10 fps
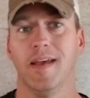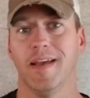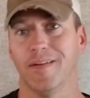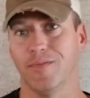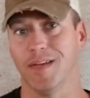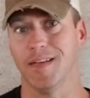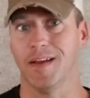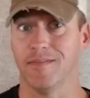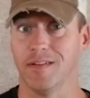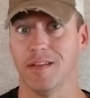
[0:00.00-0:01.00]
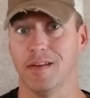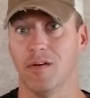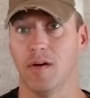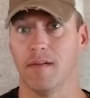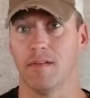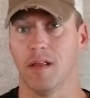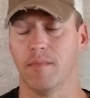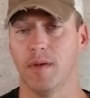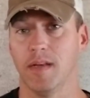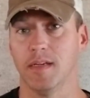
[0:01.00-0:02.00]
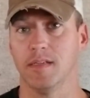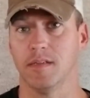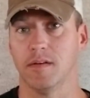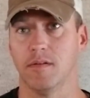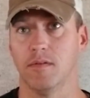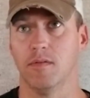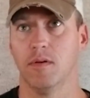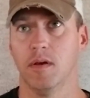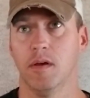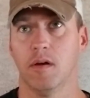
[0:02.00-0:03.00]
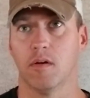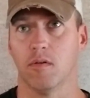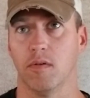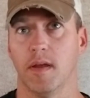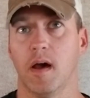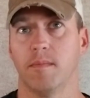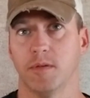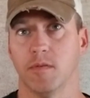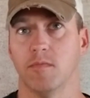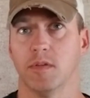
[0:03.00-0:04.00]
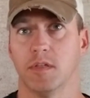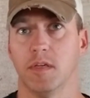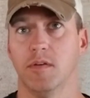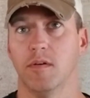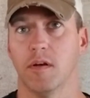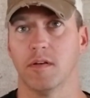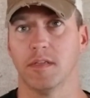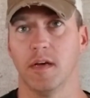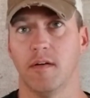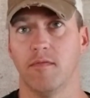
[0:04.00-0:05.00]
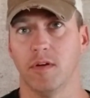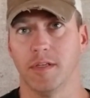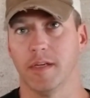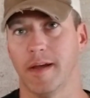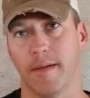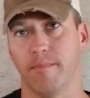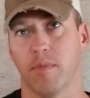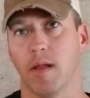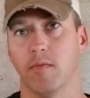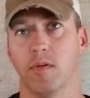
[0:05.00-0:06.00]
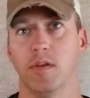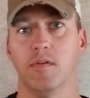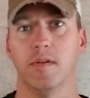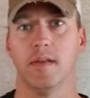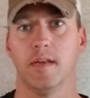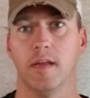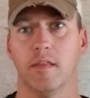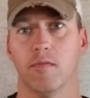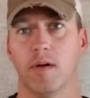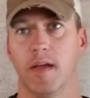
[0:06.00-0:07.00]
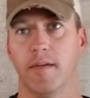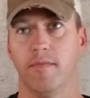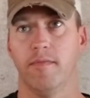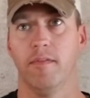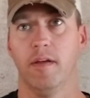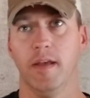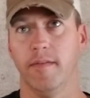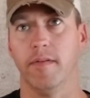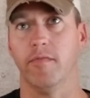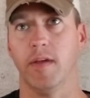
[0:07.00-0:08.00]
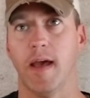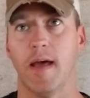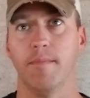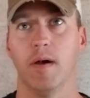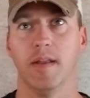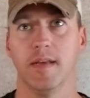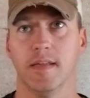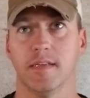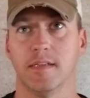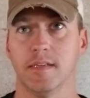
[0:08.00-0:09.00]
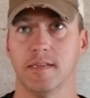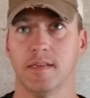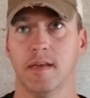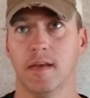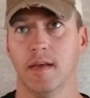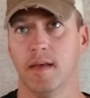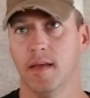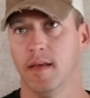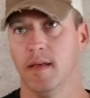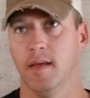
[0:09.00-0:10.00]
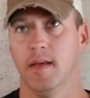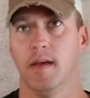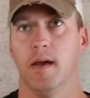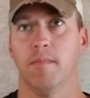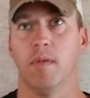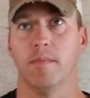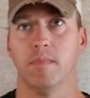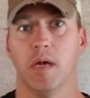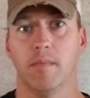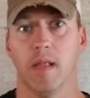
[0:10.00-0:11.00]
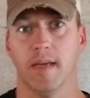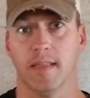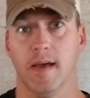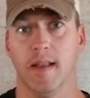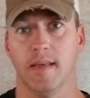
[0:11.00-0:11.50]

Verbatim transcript: And we definitely don't have a lot of money, so our only option was to do it ourselves, which I probably wouldn't do it any other way, if, even if we had money. That's just I'm, I'm dumb like that.